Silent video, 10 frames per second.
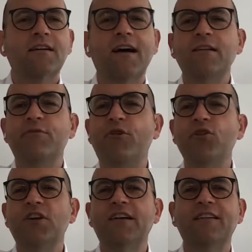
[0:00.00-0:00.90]

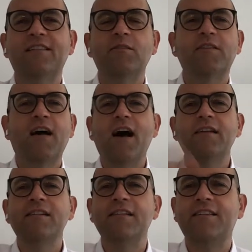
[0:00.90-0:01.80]
California is, is
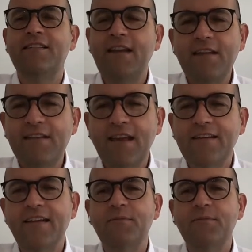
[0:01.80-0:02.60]
hardly a state yet.